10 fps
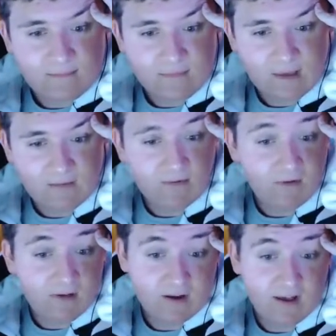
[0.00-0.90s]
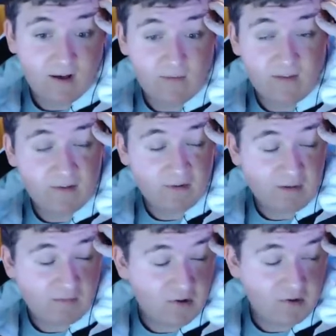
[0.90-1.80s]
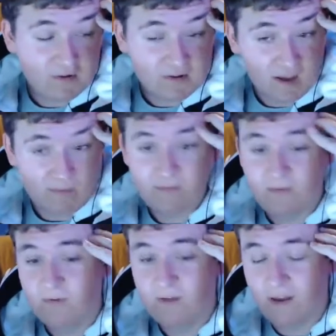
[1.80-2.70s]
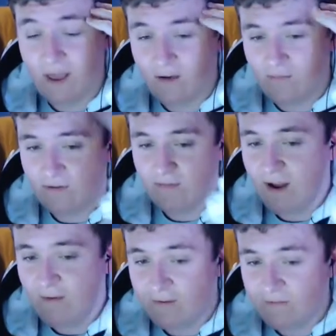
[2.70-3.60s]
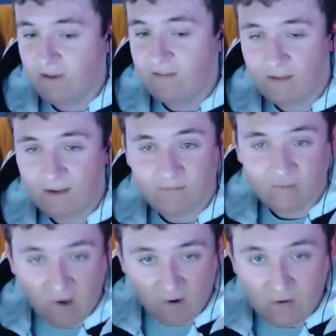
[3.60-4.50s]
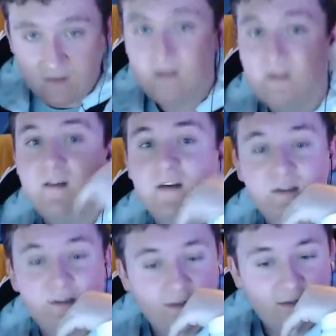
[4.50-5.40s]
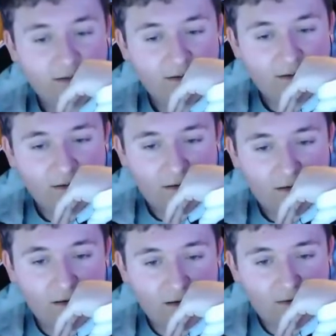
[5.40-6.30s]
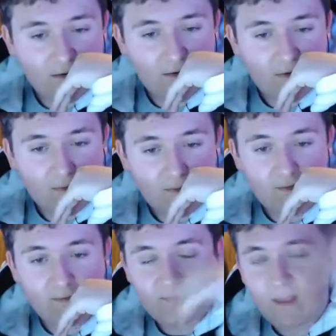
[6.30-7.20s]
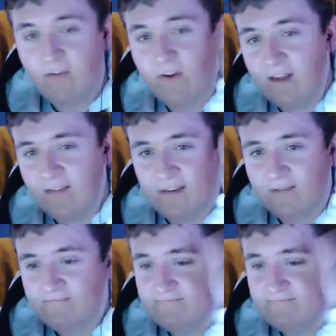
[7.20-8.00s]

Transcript: He'd be willing to help. He's told me multiple times he'd be willing to help with my resume stuff, so, you know, still, have a good night, Zill.